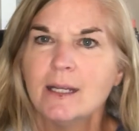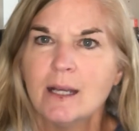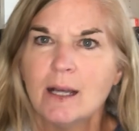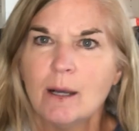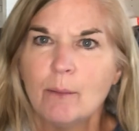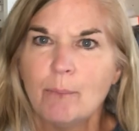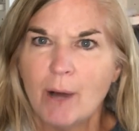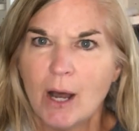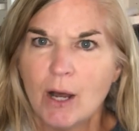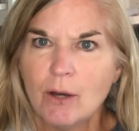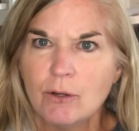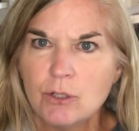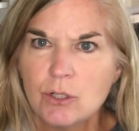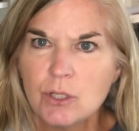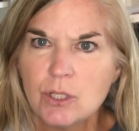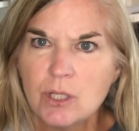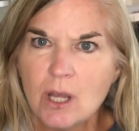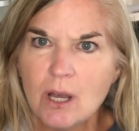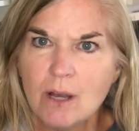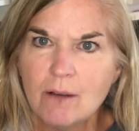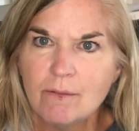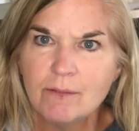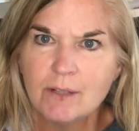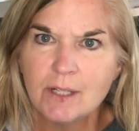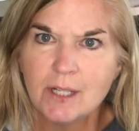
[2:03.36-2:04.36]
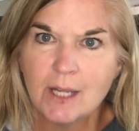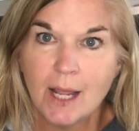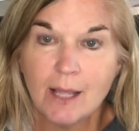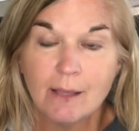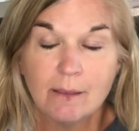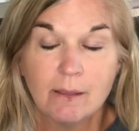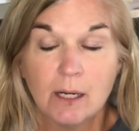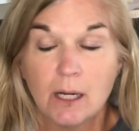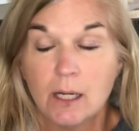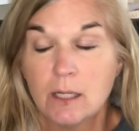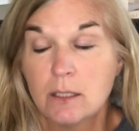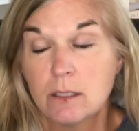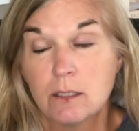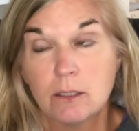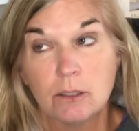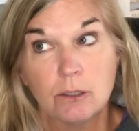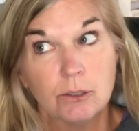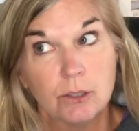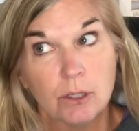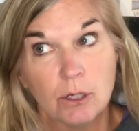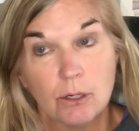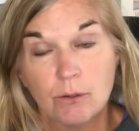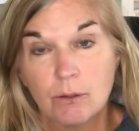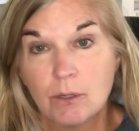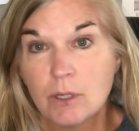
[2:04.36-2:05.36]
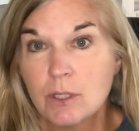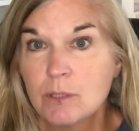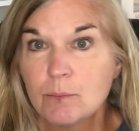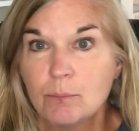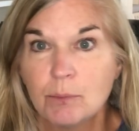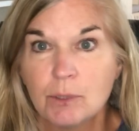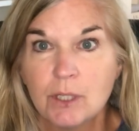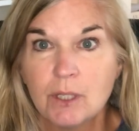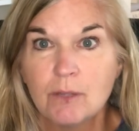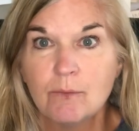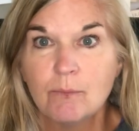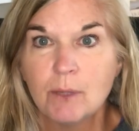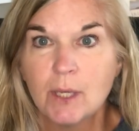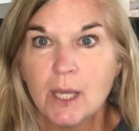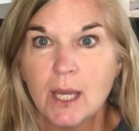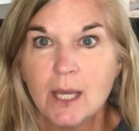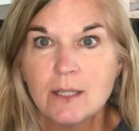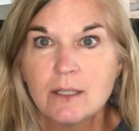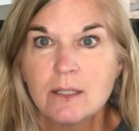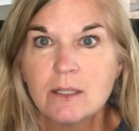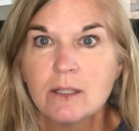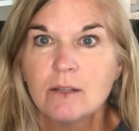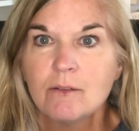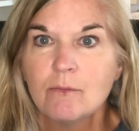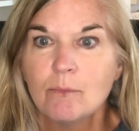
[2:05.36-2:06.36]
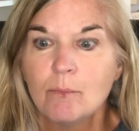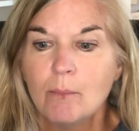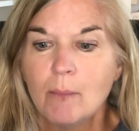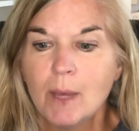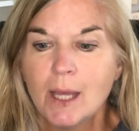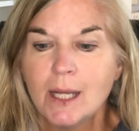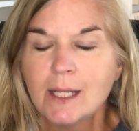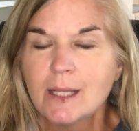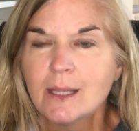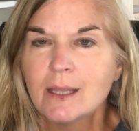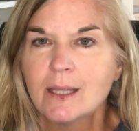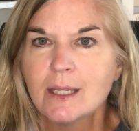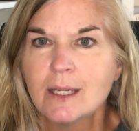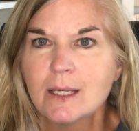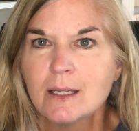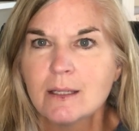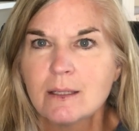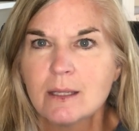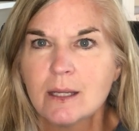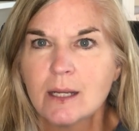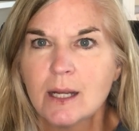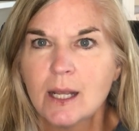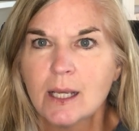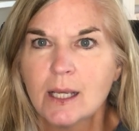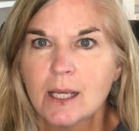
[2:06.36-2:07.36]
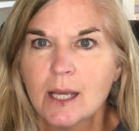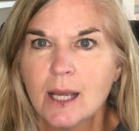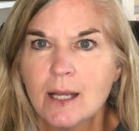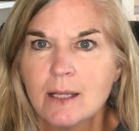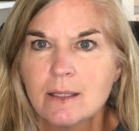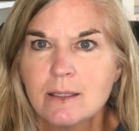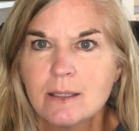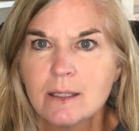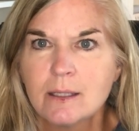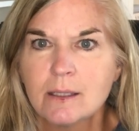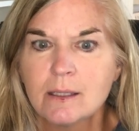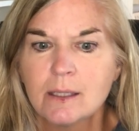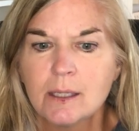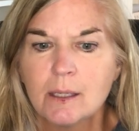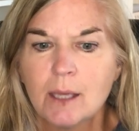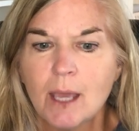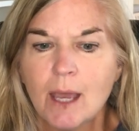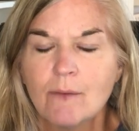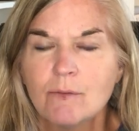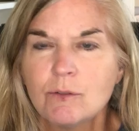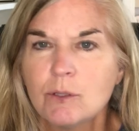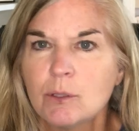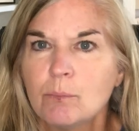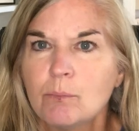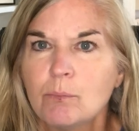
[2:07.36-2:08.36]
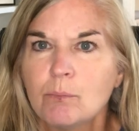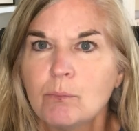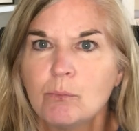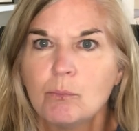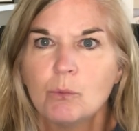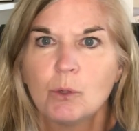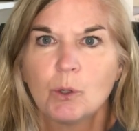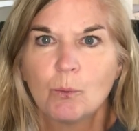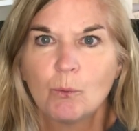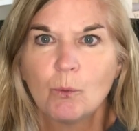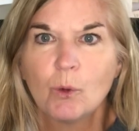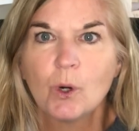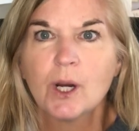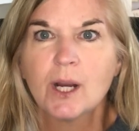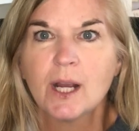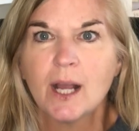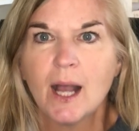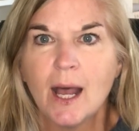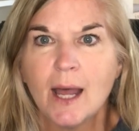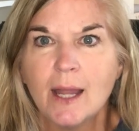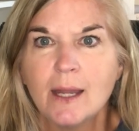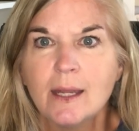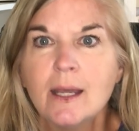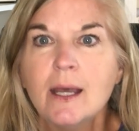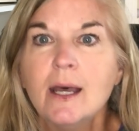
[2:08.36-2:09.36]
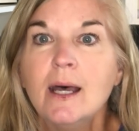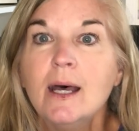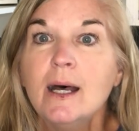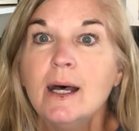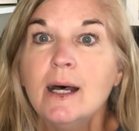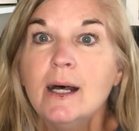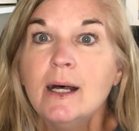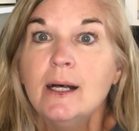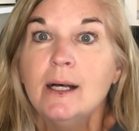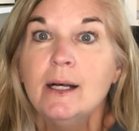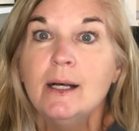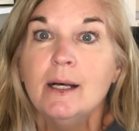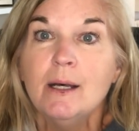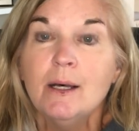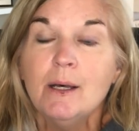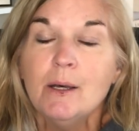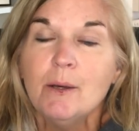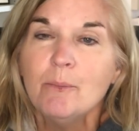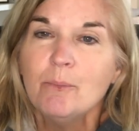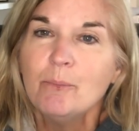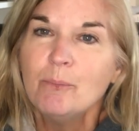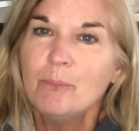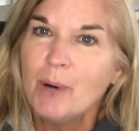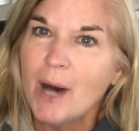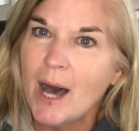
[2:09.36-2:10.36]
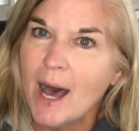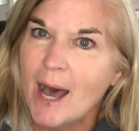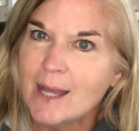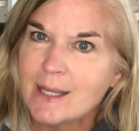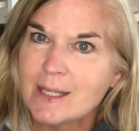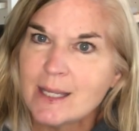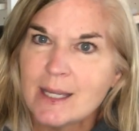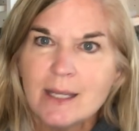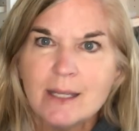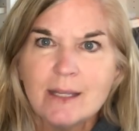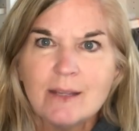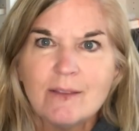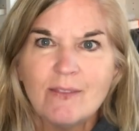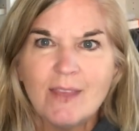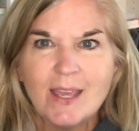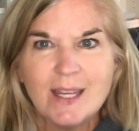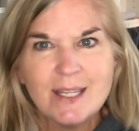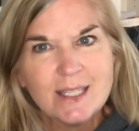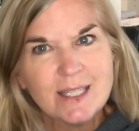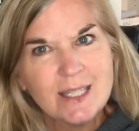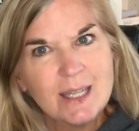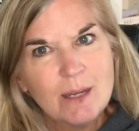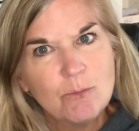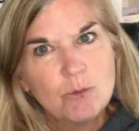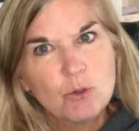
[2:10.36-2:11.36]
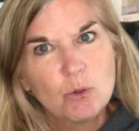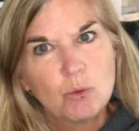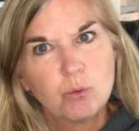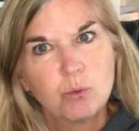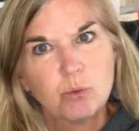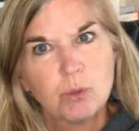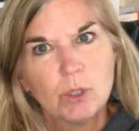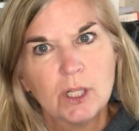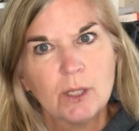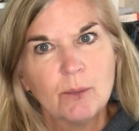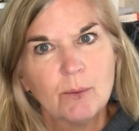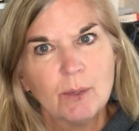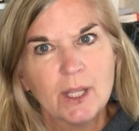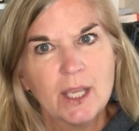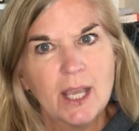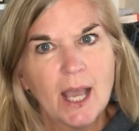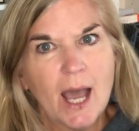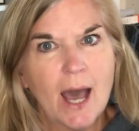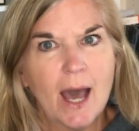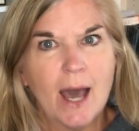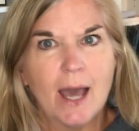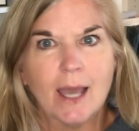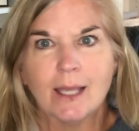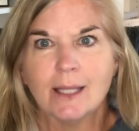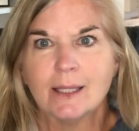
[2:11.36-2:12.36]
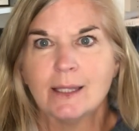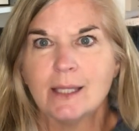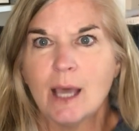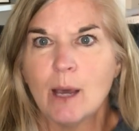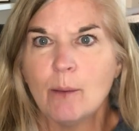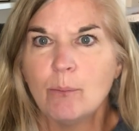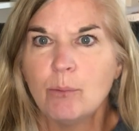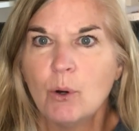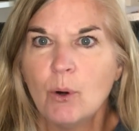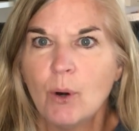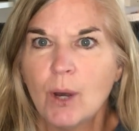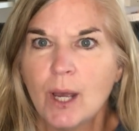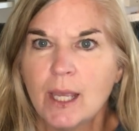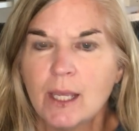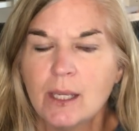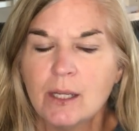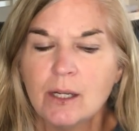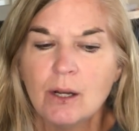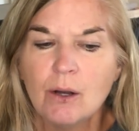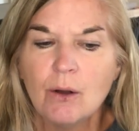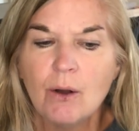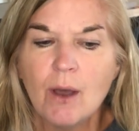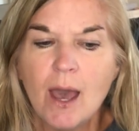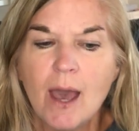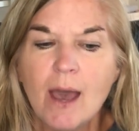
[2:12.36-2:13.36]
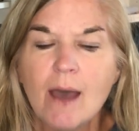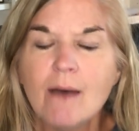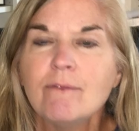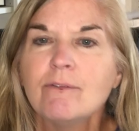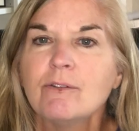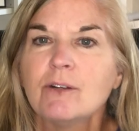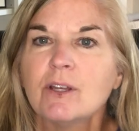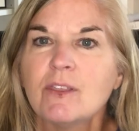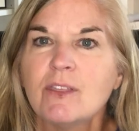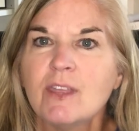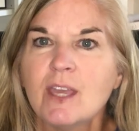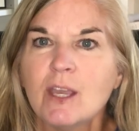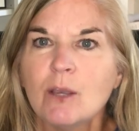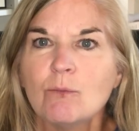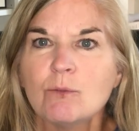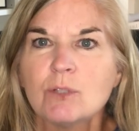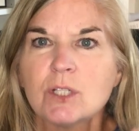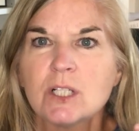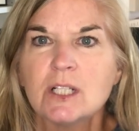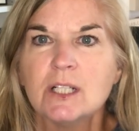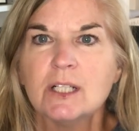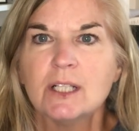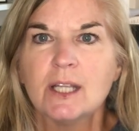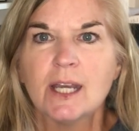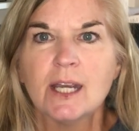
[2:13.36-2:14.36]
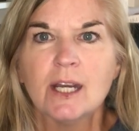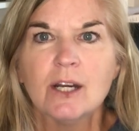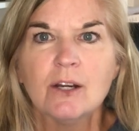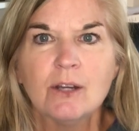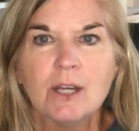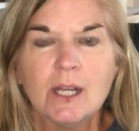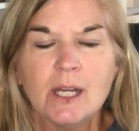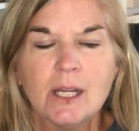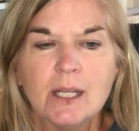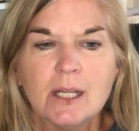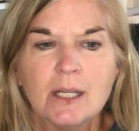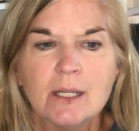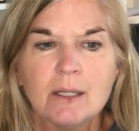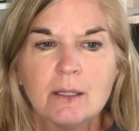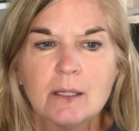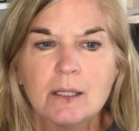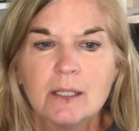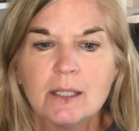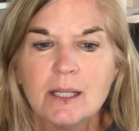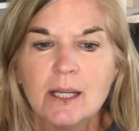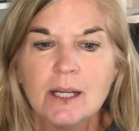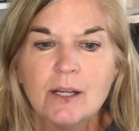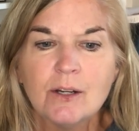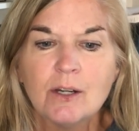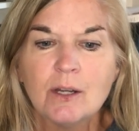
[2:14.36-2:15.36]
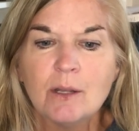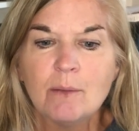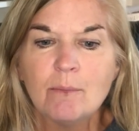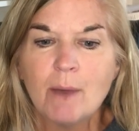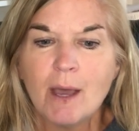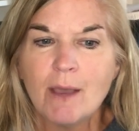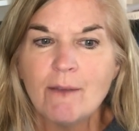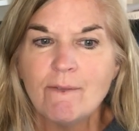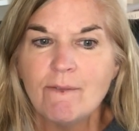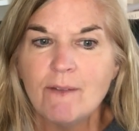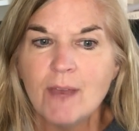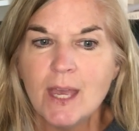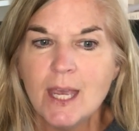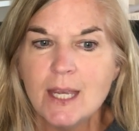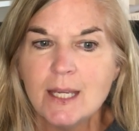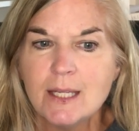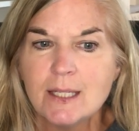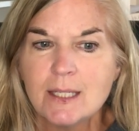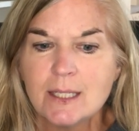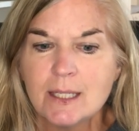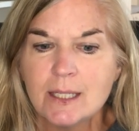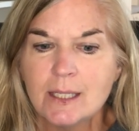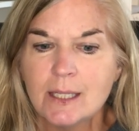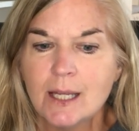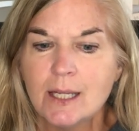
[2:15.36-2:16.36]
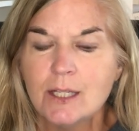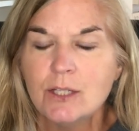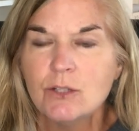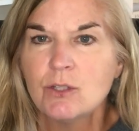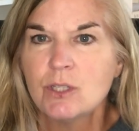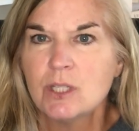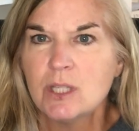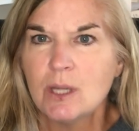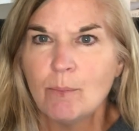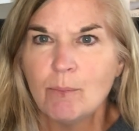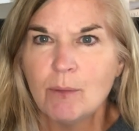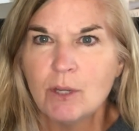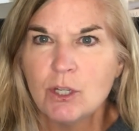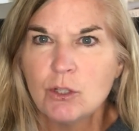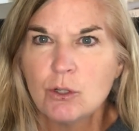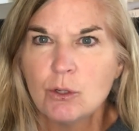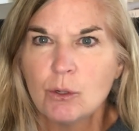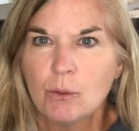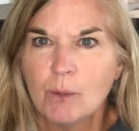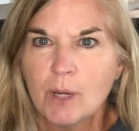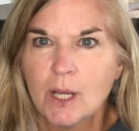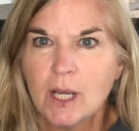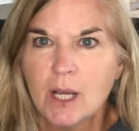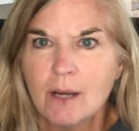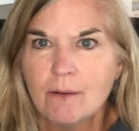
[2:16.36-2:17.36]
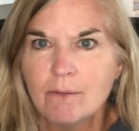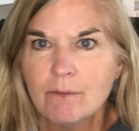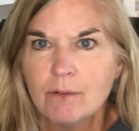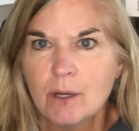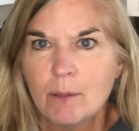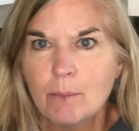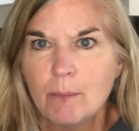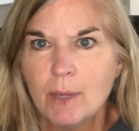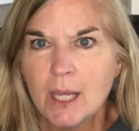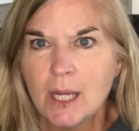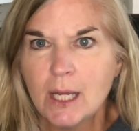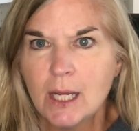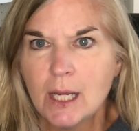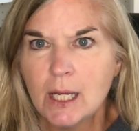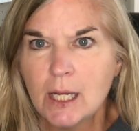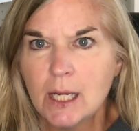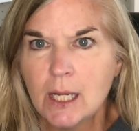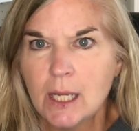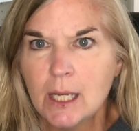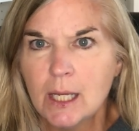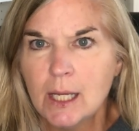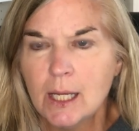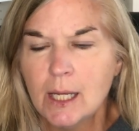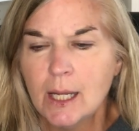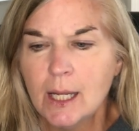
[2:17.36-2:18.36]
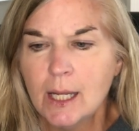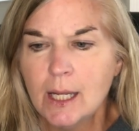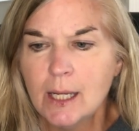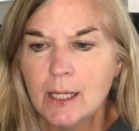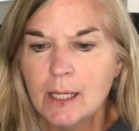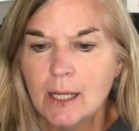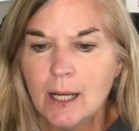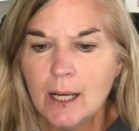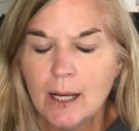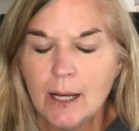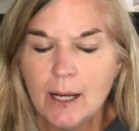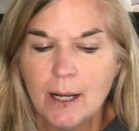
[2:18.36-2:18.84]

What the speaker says: about yourself, and not that I still don't, because believe me, I still have many things that I constantly have to work on. But they seemed really, really high at that point. Everything was glaring in my face. And then you step into a recovery meeting and